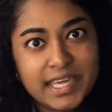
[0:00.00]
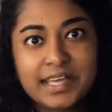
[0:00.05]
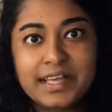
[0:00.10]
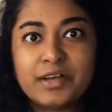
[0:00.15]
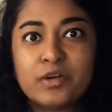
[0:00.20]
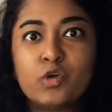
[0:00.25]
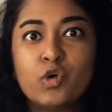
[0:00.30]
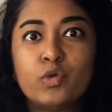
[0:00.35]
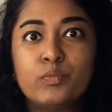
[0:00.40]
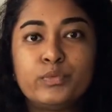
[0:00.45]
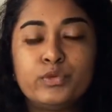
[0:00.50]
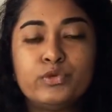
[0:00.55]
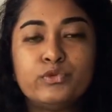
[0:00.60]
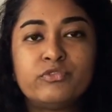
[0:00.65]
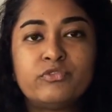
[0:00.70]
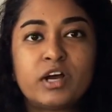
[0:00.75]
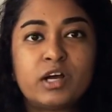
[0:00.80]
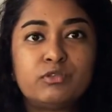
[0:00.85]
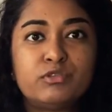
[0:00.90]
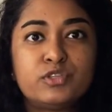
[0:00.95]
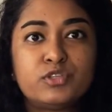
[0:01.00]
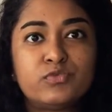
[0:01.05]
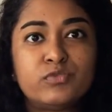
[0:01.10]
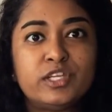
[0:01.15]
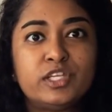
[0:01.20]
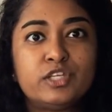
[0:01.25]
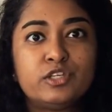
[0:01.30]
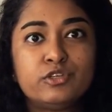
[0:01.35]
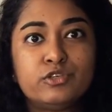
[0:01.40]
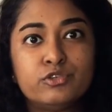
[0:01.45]
Hope you found this video
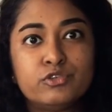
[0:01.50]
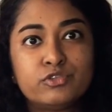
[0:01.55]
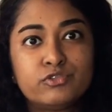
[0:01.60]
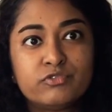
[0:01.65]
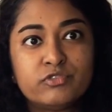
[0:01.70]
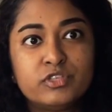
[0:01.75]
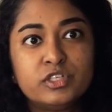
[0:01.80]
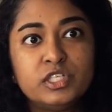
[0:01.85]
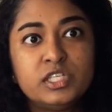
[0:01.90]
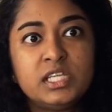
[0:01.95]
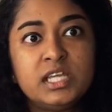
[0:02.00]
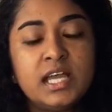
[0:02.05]
useful,